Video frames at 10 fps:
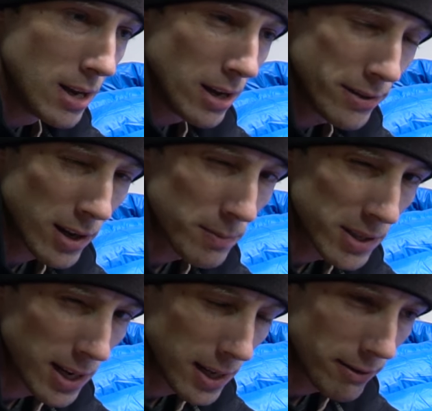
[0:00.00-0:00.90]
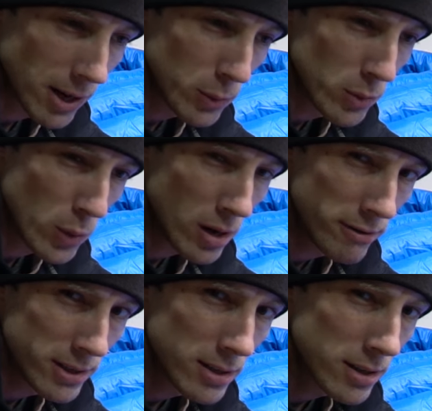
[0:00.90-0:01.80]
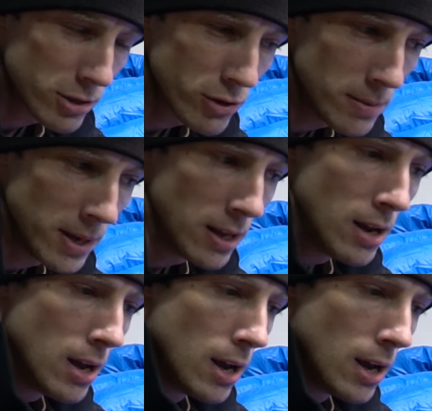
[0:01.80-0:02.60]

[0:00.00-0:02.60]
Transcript: I think I'm saying that right, with a water-resistant treatment,